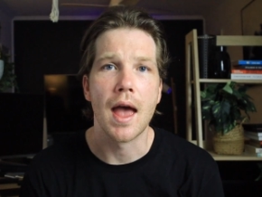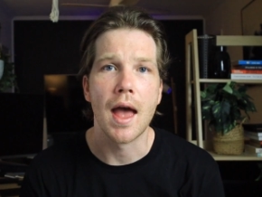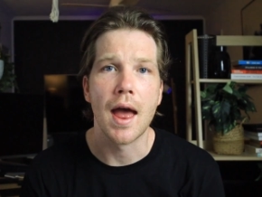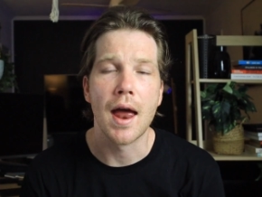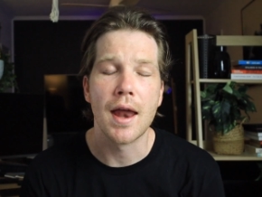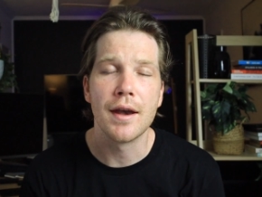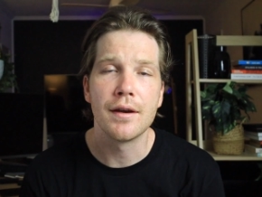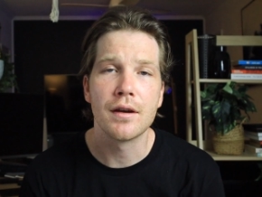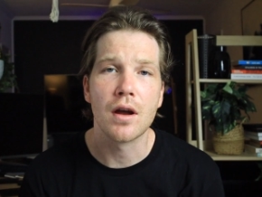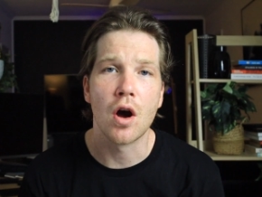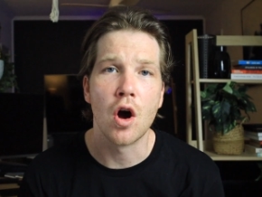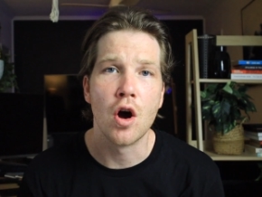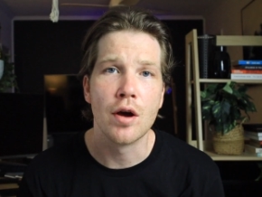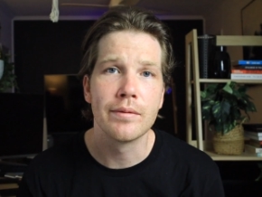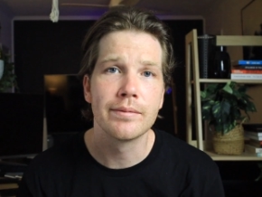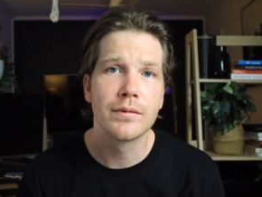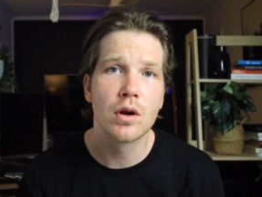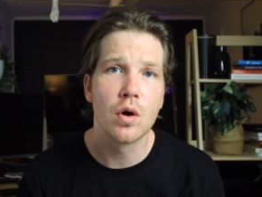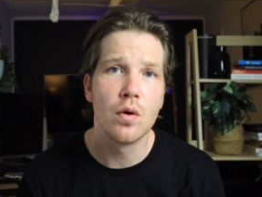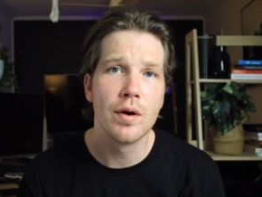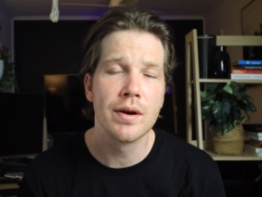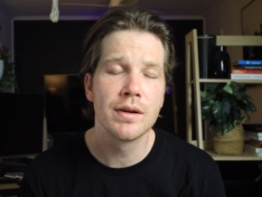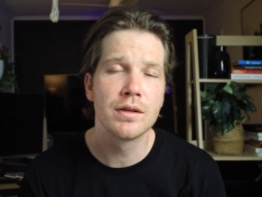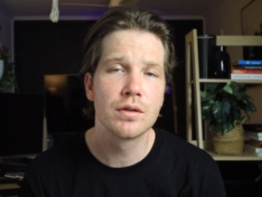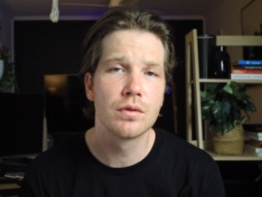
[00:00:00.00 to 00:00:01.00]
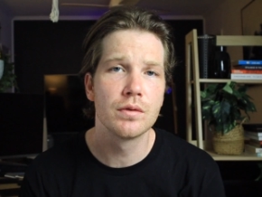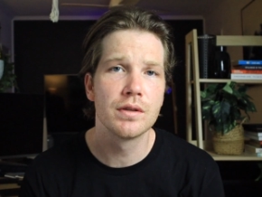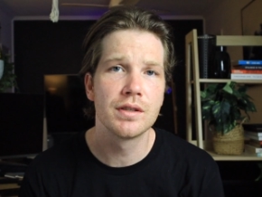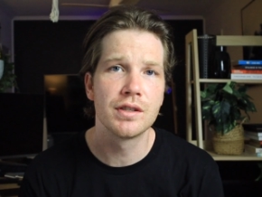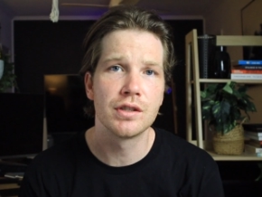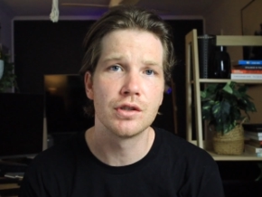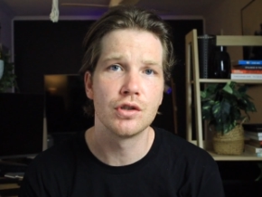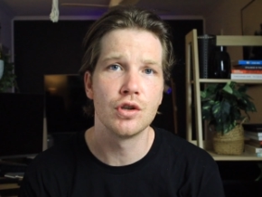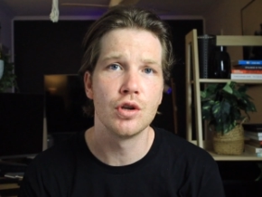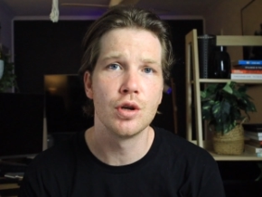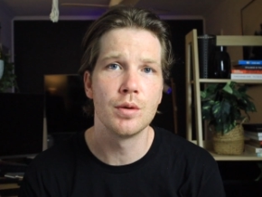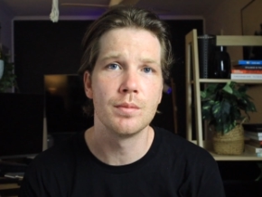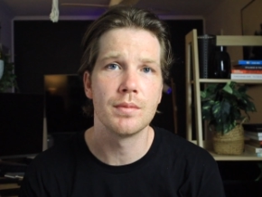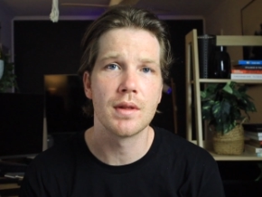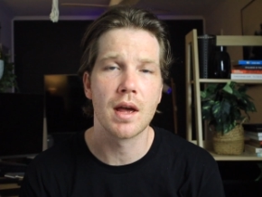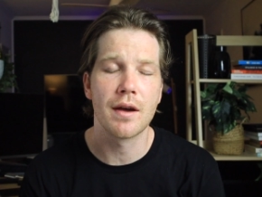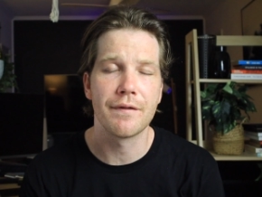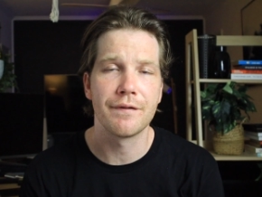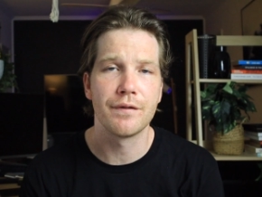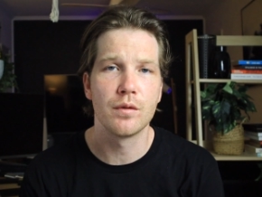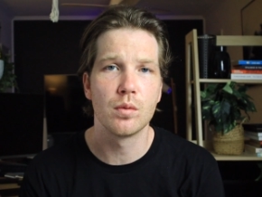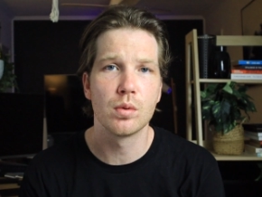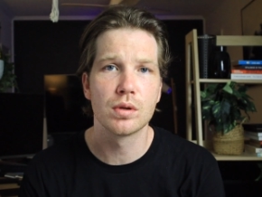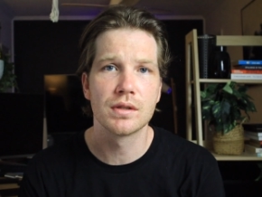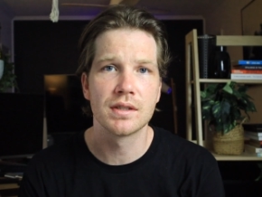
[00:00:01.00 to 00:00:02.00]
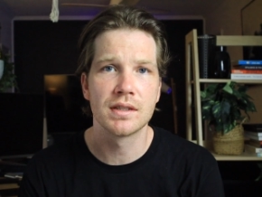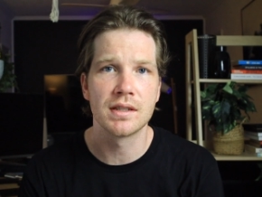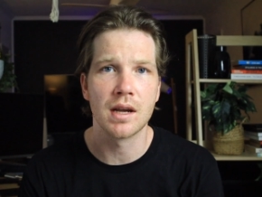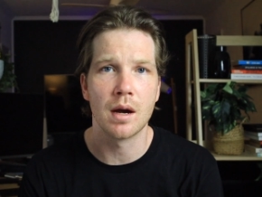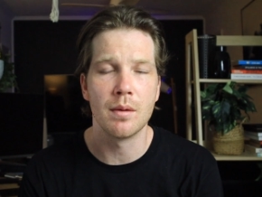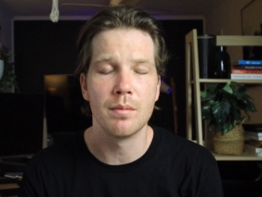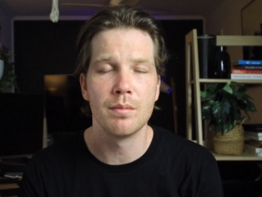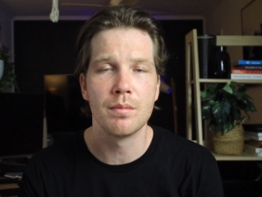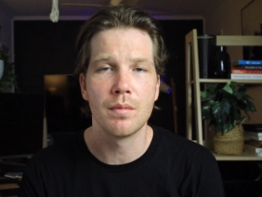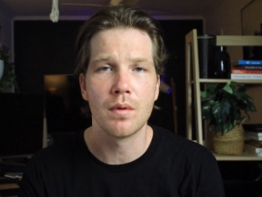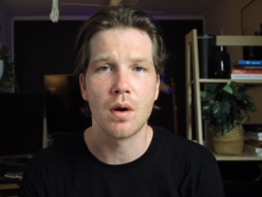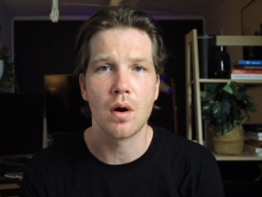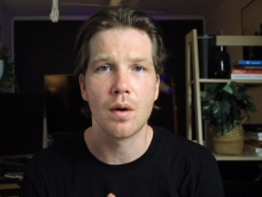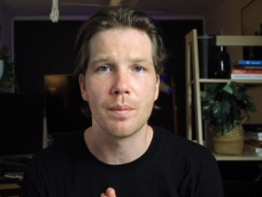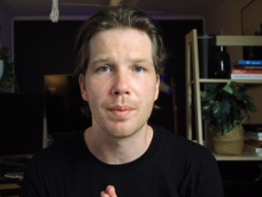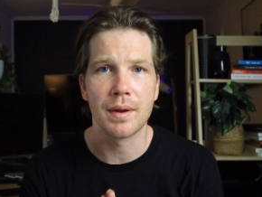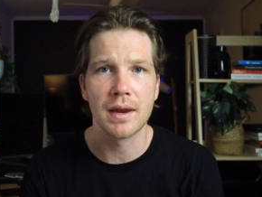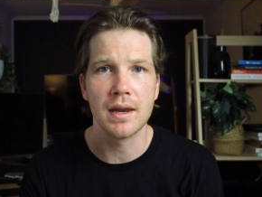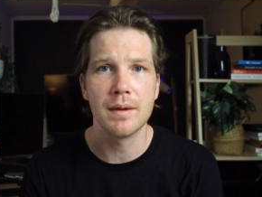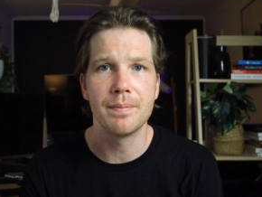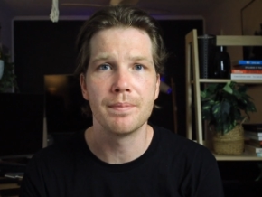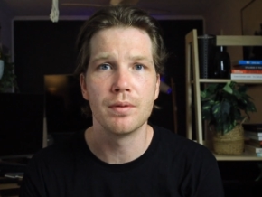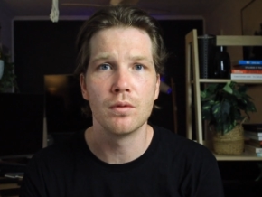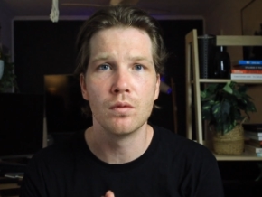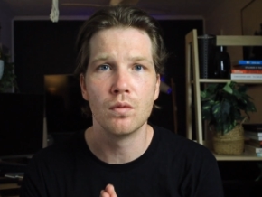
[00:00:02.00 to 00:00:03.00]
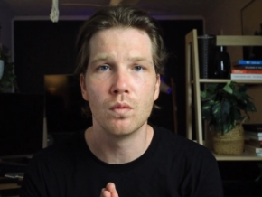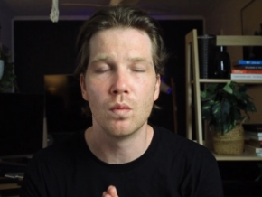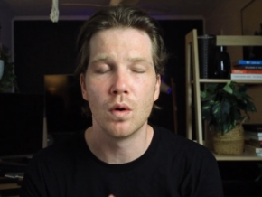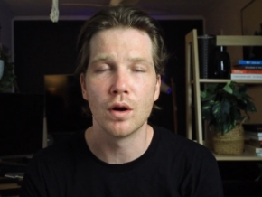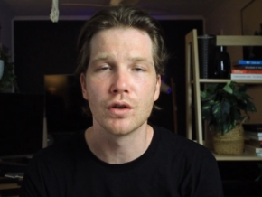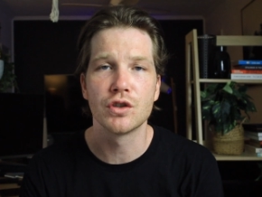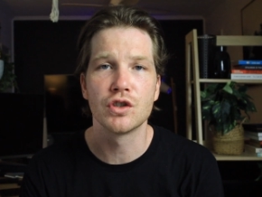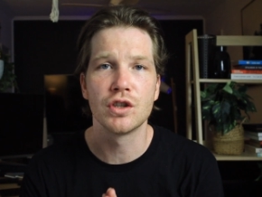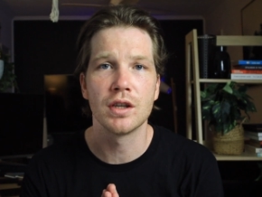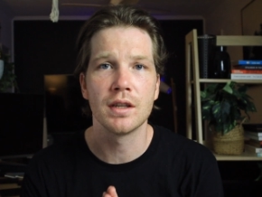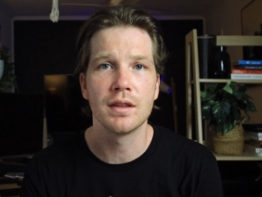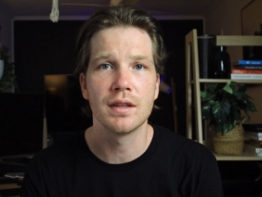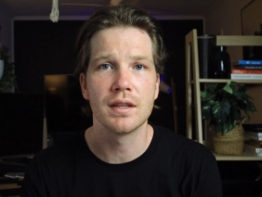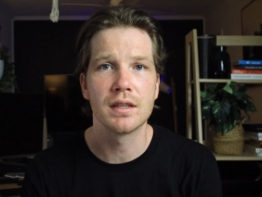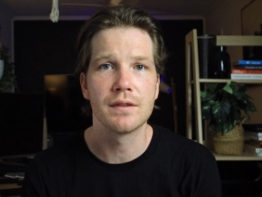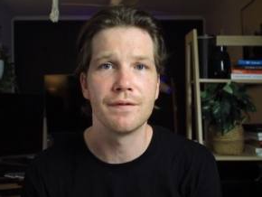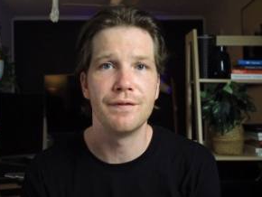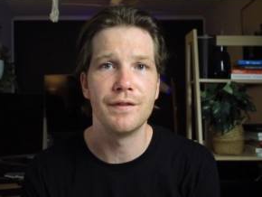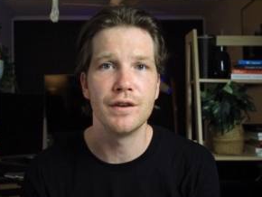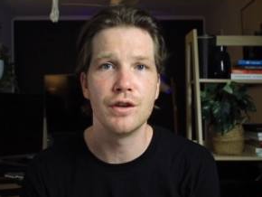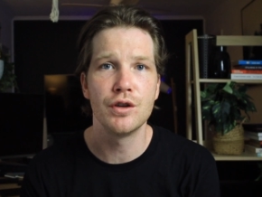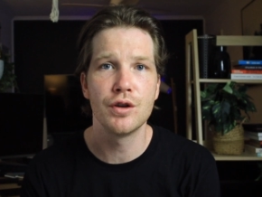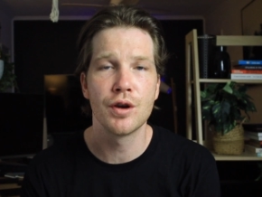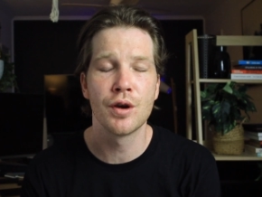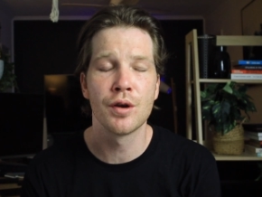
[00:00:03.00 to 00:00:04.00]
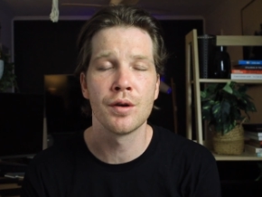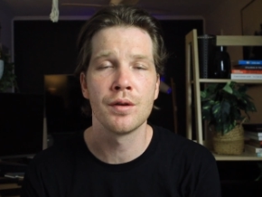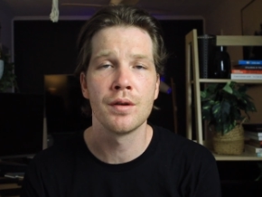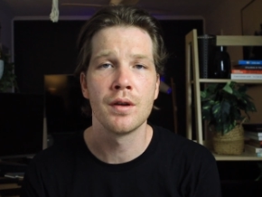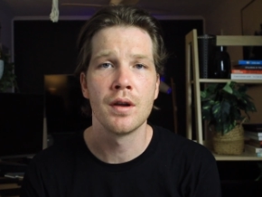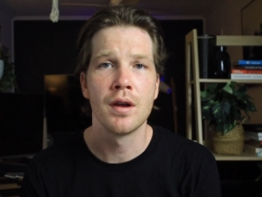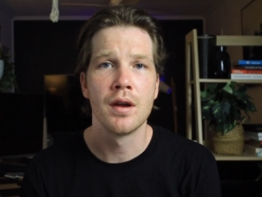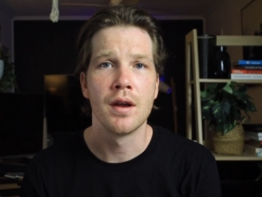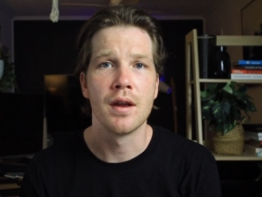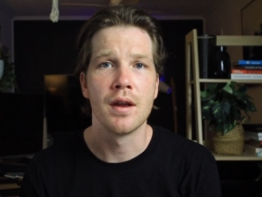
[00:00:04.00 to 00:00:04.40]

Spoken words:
And I'm going to assume that for some people watching this video,